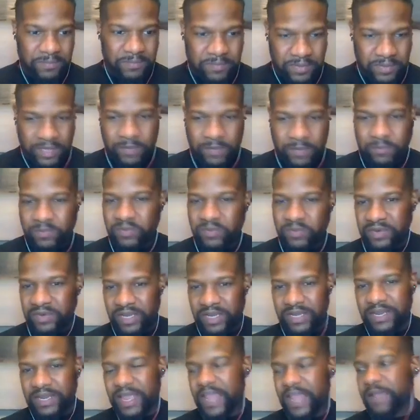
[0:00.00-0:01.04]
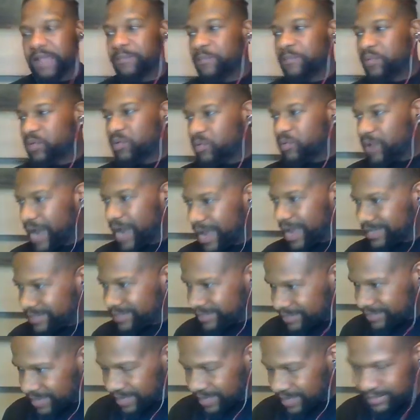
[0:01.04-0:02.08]
People need a
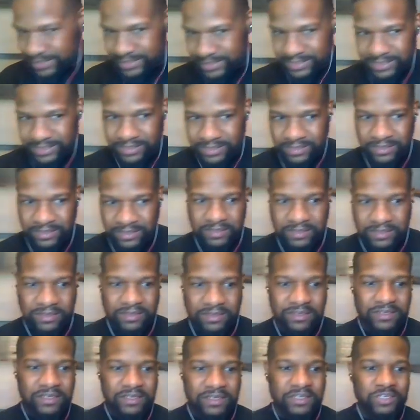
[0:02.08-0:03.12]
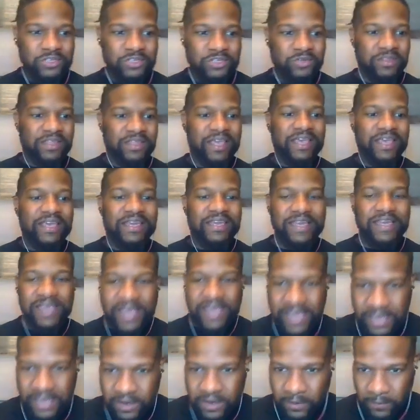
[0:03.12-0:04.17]
process so that they can
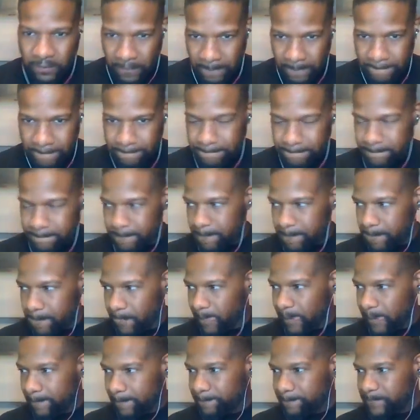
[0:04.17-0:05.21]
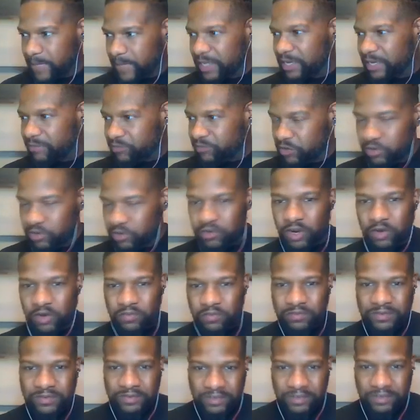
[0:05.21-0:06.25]
heal. And if you
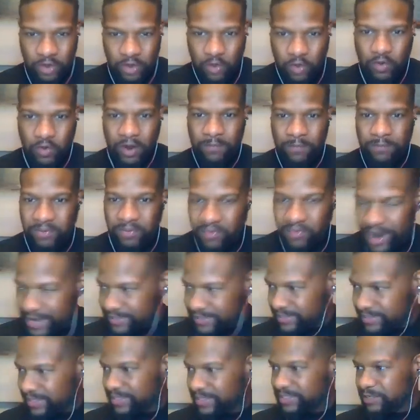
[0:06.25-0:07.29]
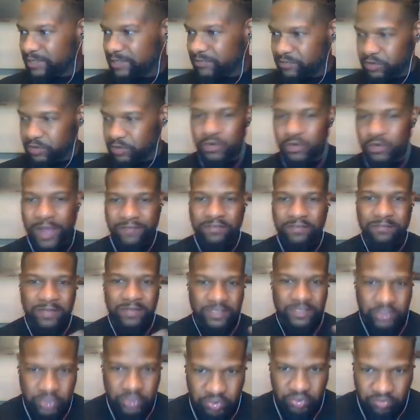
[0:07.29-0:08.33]
don't know a process, if you haven't
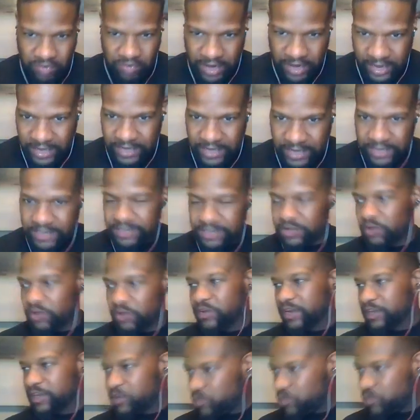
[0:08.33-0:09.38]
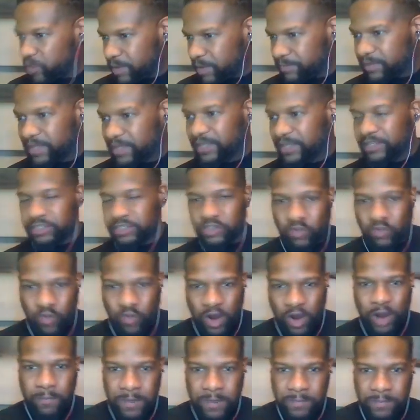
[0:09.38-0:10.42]
been trained or equipped to
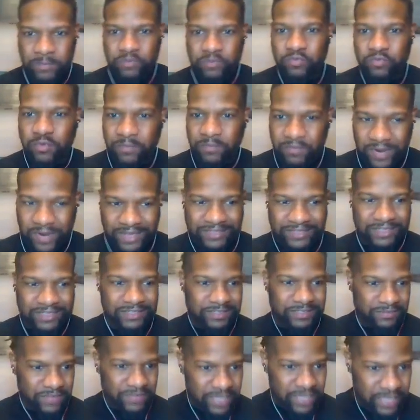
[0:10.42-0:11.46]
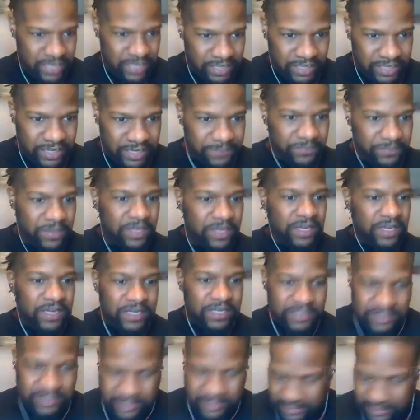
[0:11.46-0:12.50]
walk people through a process of healing,
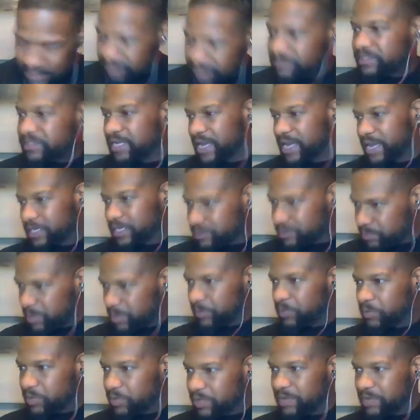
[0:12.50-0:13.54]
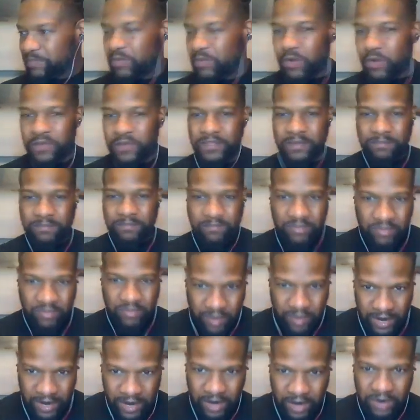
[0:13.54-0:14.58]
sometimes people need more than
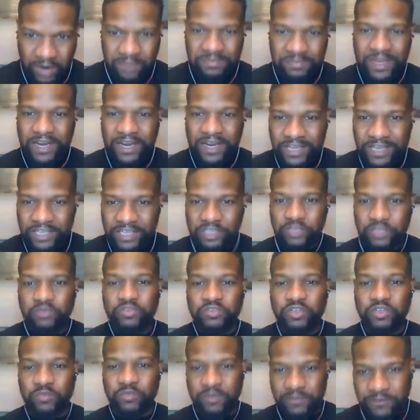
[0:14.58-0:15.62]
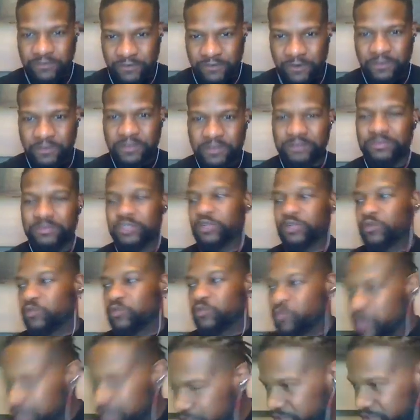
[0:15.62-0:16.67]
prayer. They need you to refer them to
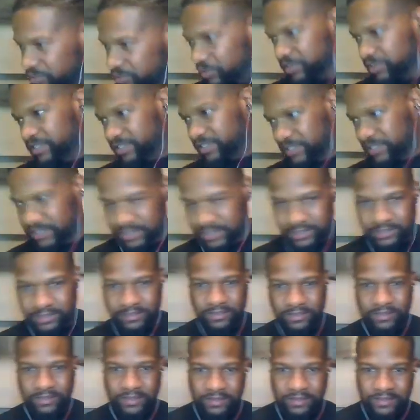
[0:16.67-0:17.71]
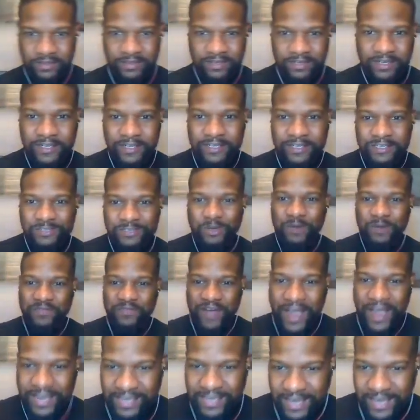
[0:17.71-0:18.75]
resources. So if
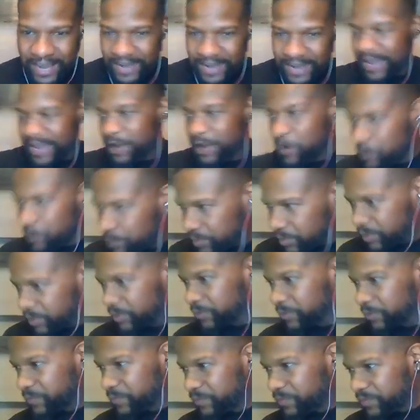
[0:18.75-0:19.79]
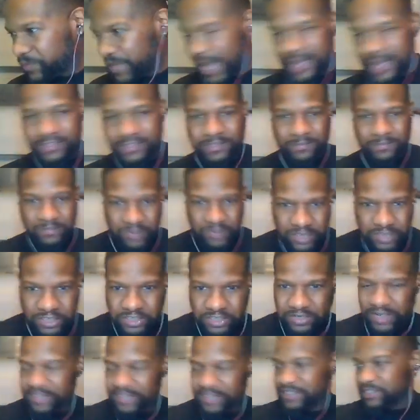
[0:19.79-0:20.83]
I can't help you as a
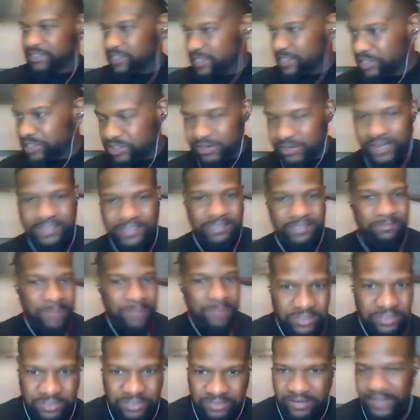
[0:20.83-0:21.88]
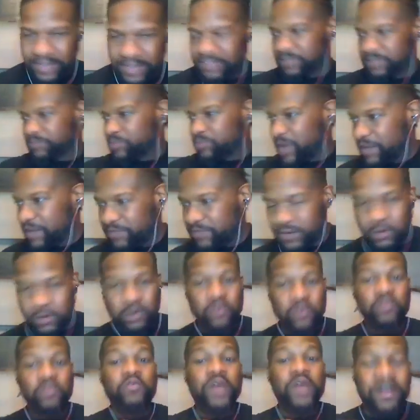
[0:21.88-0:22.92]
preacher, as a teacher, as a minister, as a prophet, or
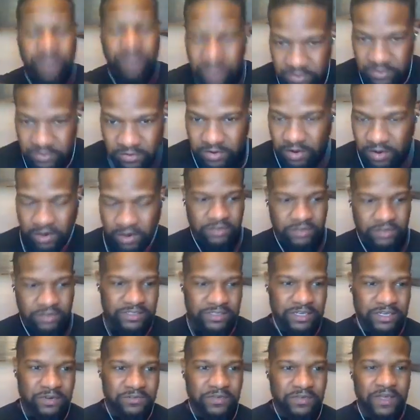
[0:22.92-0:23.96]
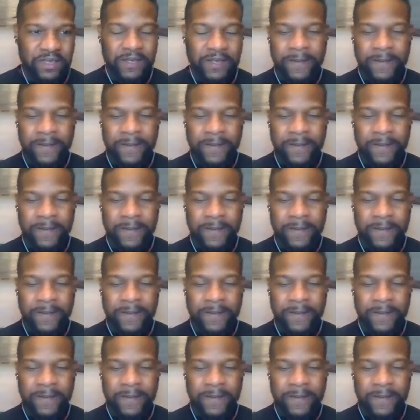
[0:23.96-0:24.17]
whoever you call yourself,